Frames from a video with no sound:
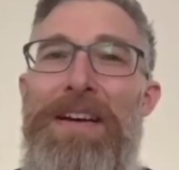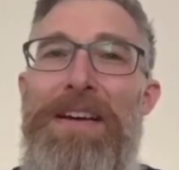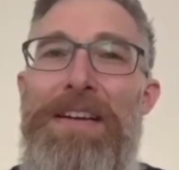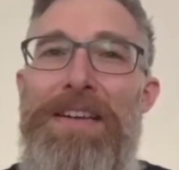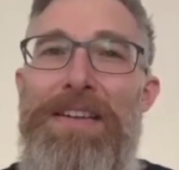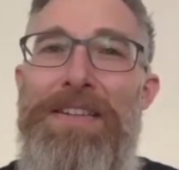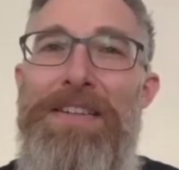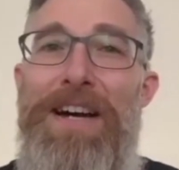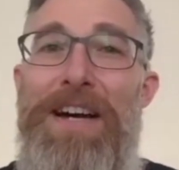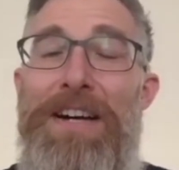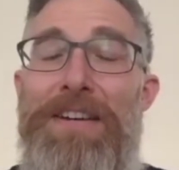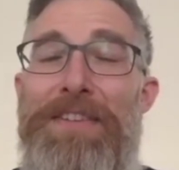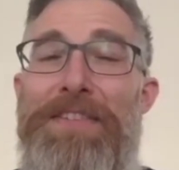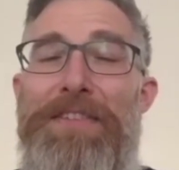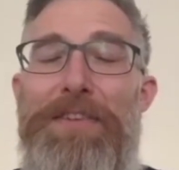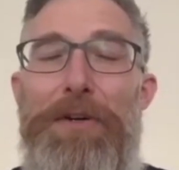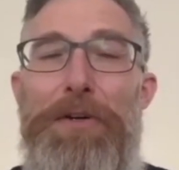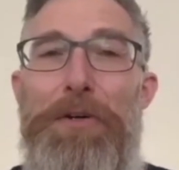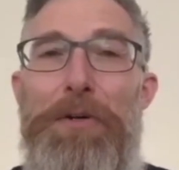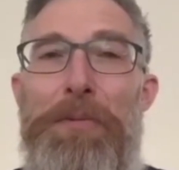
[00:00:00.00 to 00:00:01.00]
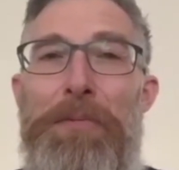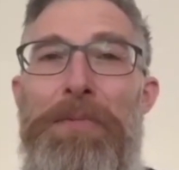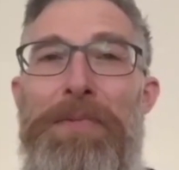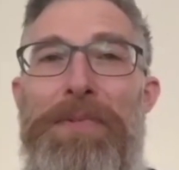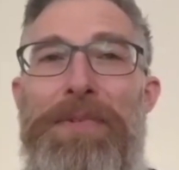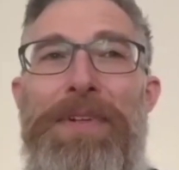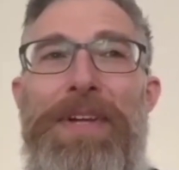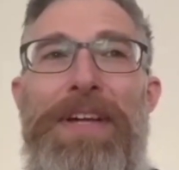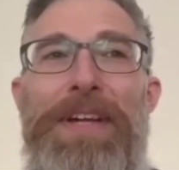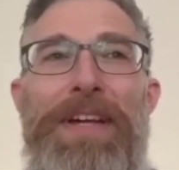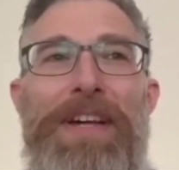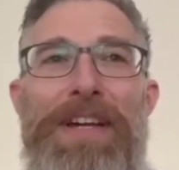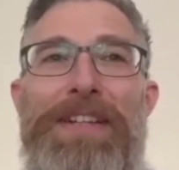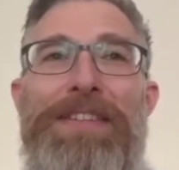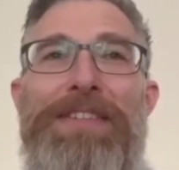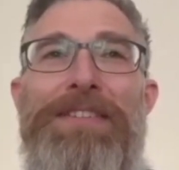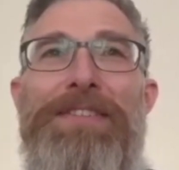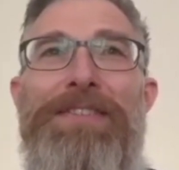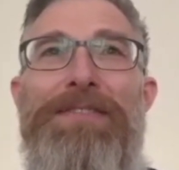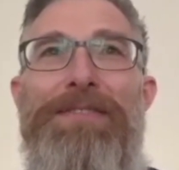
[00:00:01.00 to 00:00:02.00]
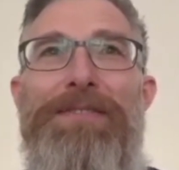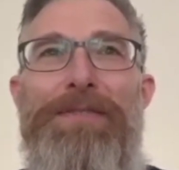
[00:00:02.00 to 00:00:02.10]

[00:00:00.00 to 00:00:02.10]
Yeah, so in